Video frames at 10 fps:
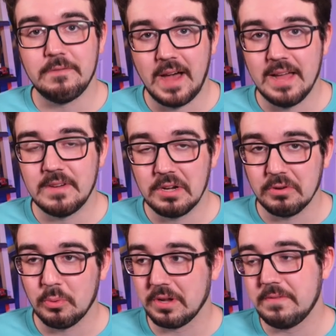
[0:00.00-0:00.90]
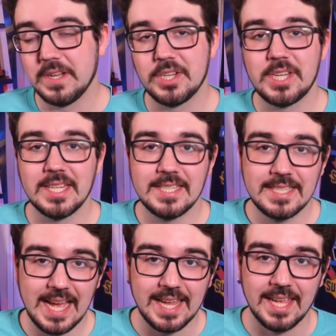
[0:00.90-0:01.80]
500, where he finished
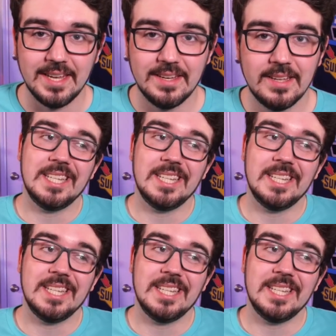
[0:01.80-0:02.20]
second.